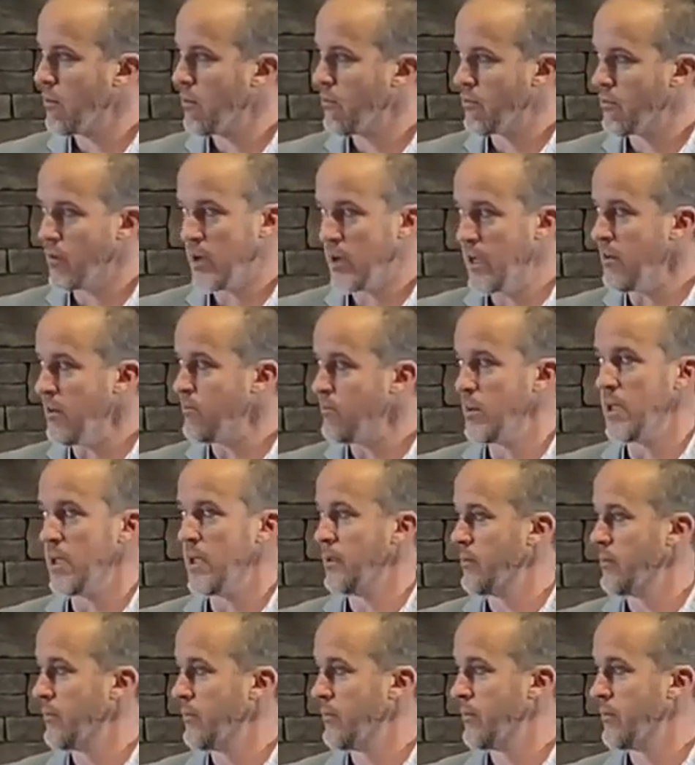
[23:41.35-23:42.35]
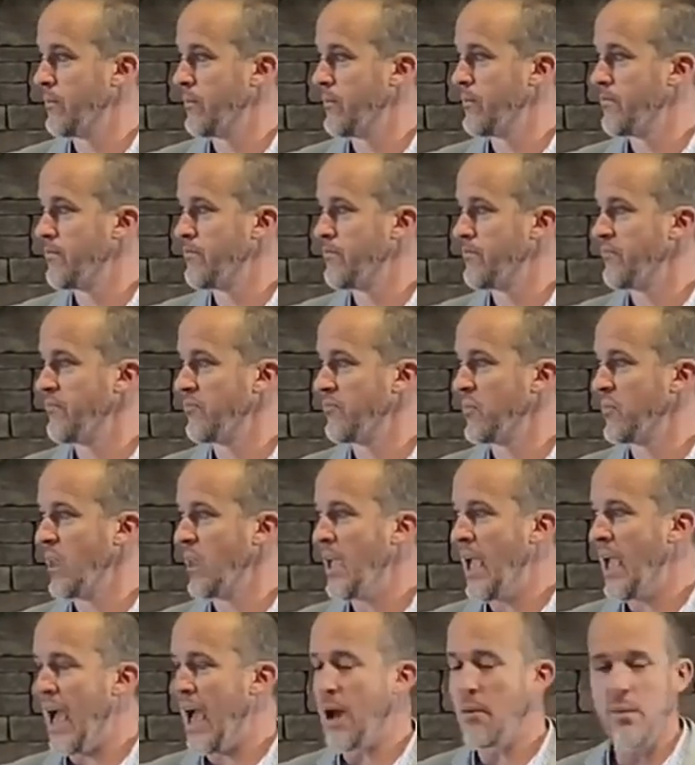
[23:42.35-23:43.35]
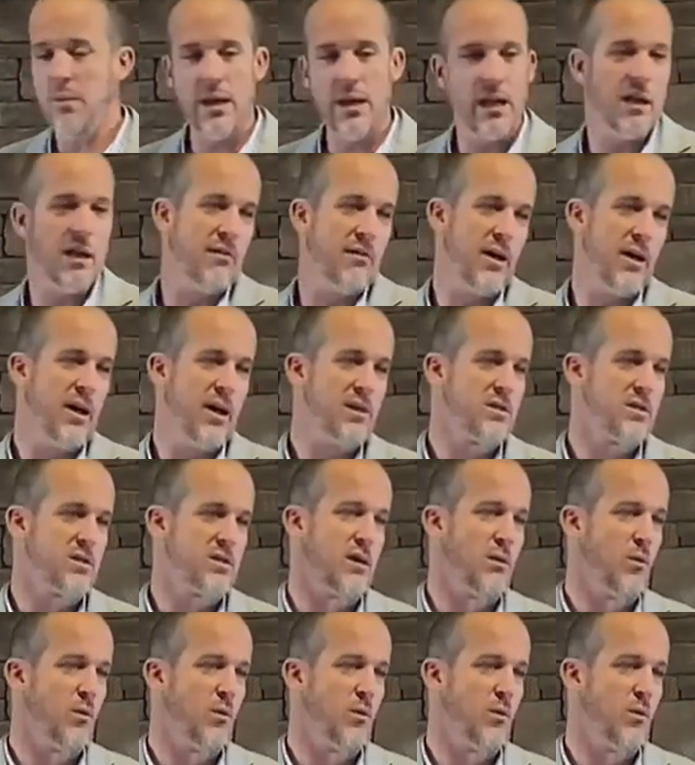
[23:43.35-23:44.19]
Forgive me. How many of us,